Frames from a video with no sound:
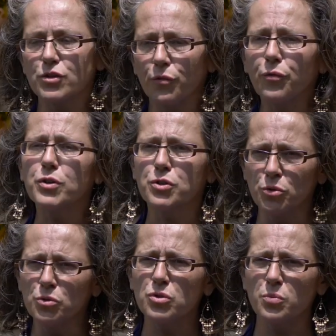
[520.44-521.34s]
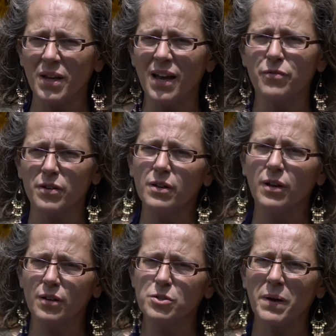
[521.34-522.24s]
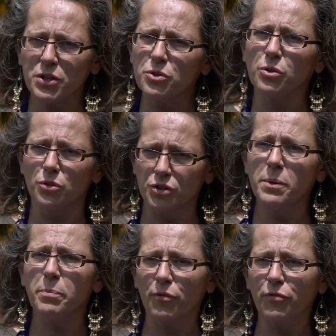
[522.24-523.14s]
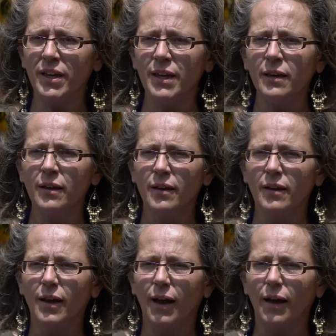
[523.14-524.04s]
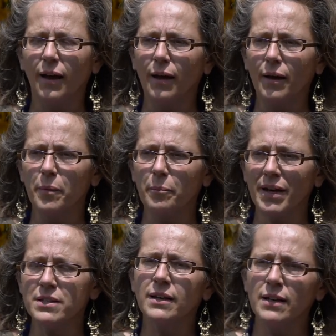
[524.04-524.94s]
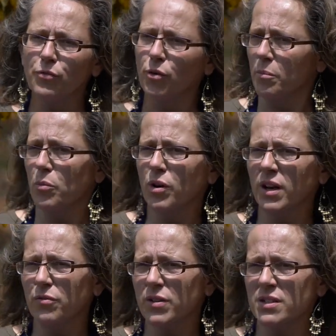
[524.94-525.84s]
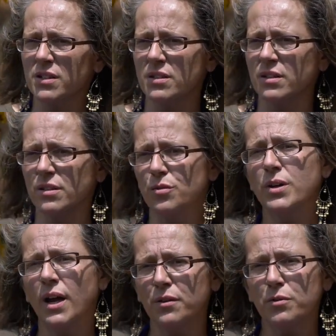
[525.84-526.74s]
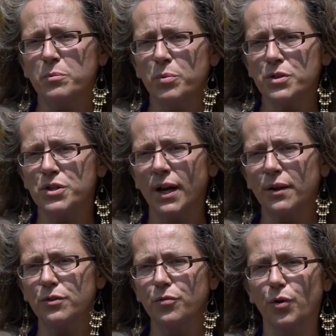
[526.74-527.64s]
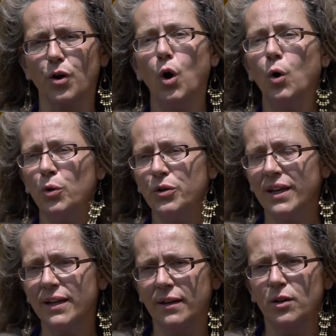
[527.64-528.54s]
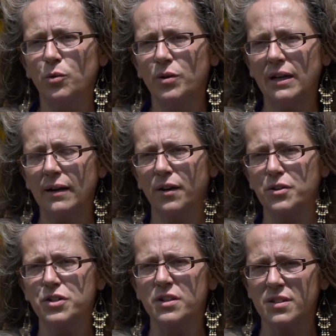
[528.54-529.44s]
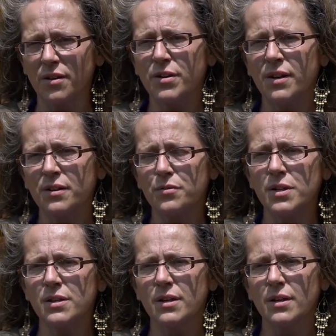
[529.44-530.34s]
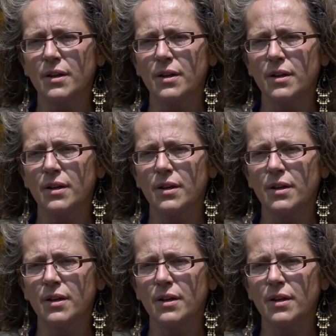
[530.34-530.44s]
So for schools we have a, special cheaper fee. Um, basically for a morning visits it's 300 per child. For a whole day including lunch it's 700.